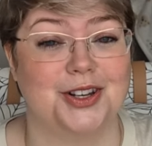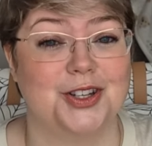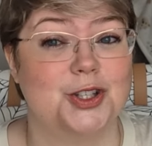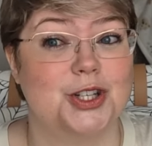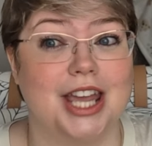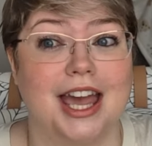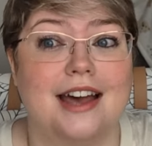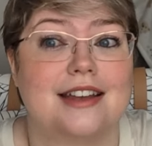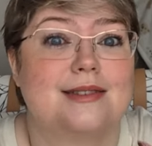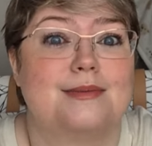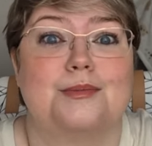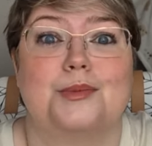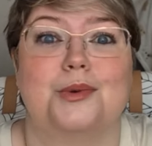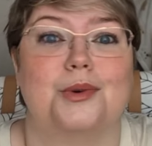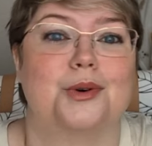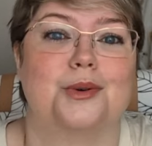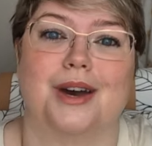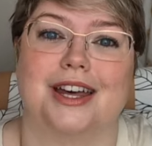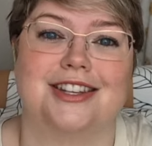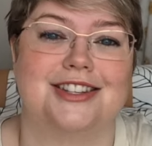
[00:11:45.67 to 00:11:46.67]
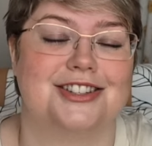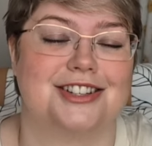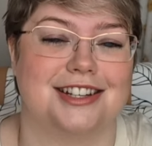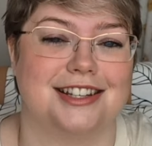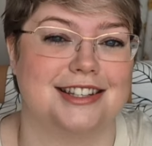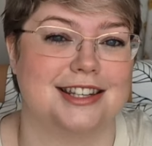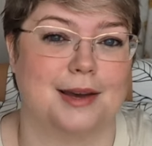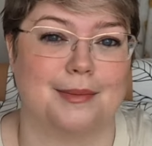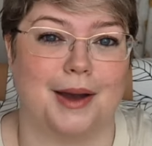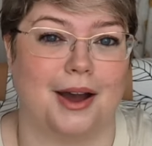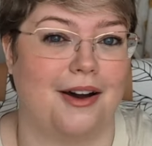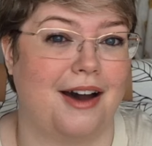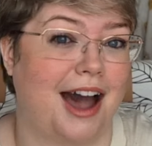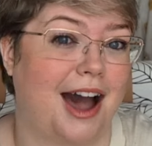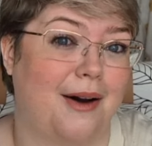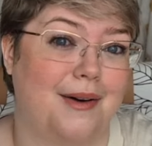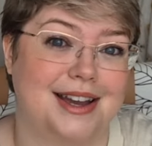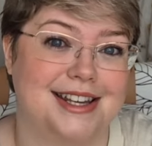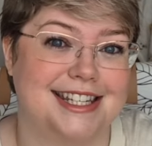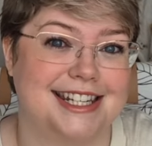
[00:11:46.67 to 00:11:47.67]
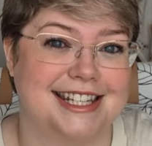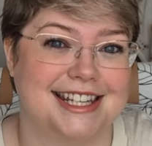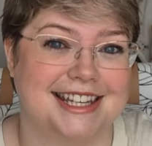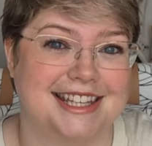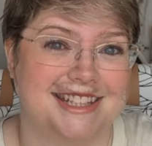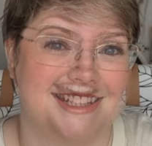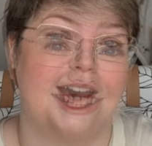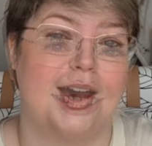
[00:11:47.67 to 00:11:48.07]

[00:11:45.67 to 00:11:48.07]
she has more questions about how I did it.